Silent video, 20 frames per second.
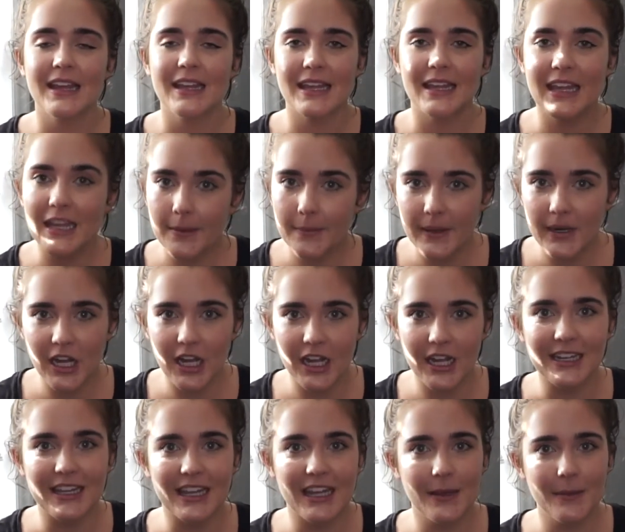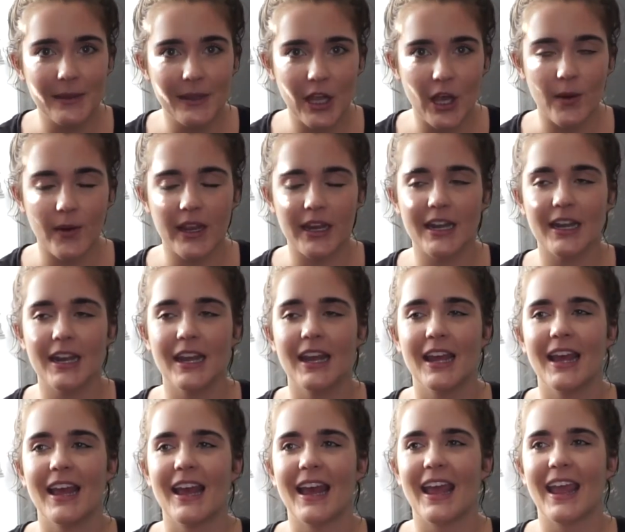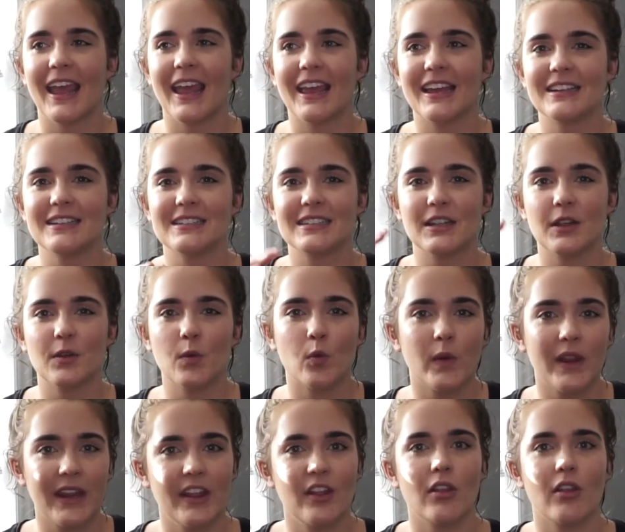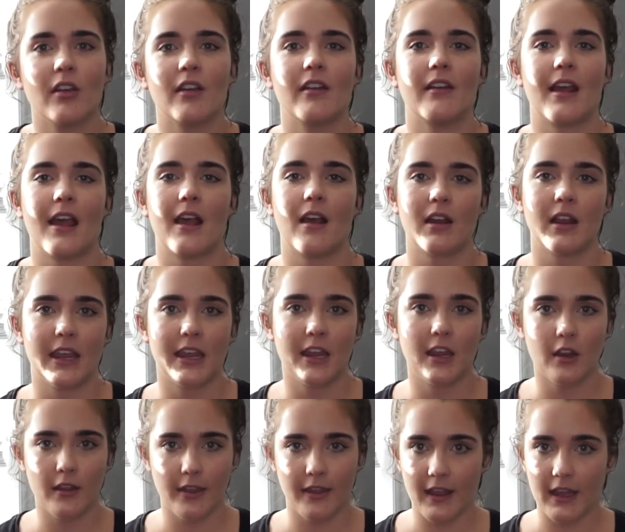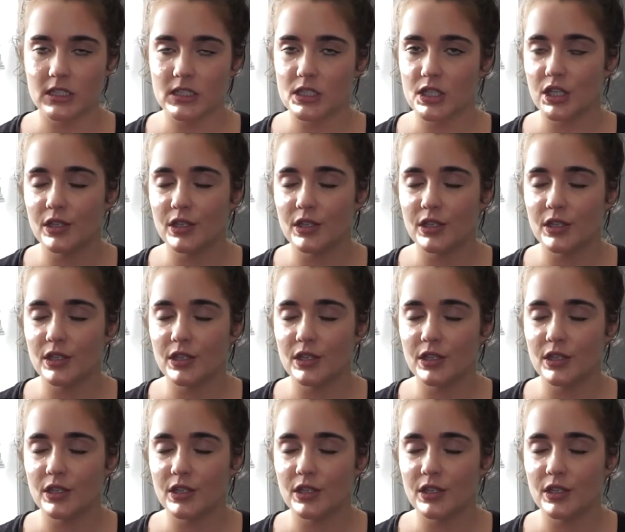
Keep it on, keep it going, and relearn how to hear things.